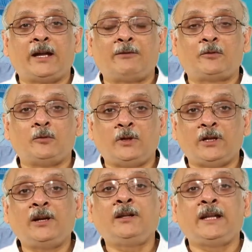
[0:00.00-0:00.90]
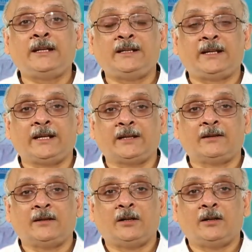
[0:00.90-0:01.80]
have to learn anything,
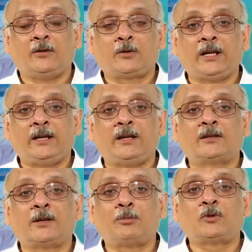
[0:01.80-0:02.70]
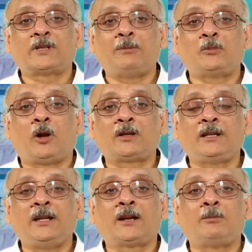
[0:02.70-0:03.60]
okay, suppose I am not
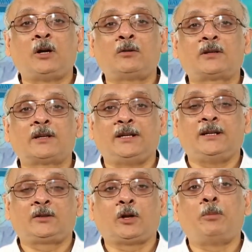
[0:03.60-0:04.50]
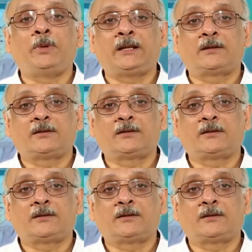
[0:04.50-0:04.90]
clear about a topic,